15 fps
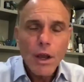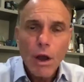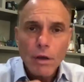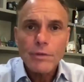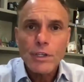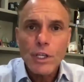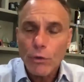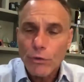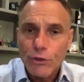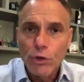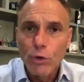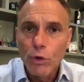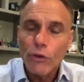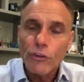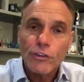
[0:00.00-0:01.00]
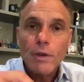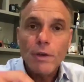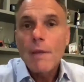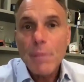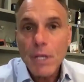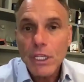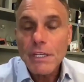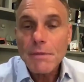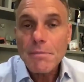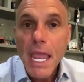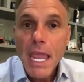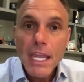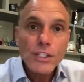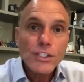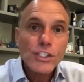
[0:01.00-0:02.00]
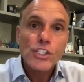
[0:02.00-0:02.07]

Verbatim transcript: you know tools and Billy Mays